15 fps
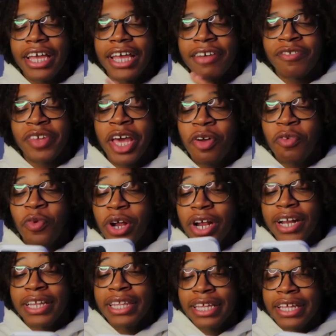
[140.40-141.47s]
If they
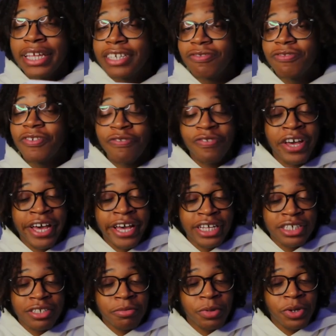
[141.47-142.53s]
wearing this for
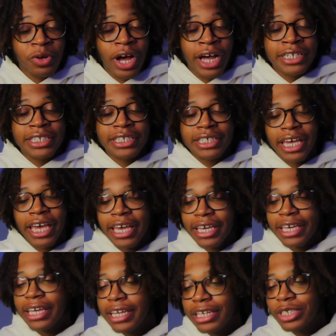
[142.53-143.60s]
fashion, bro, I just can't
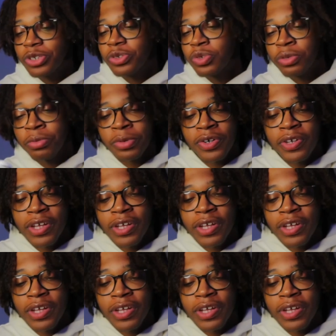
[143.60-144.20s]
get into it, bro.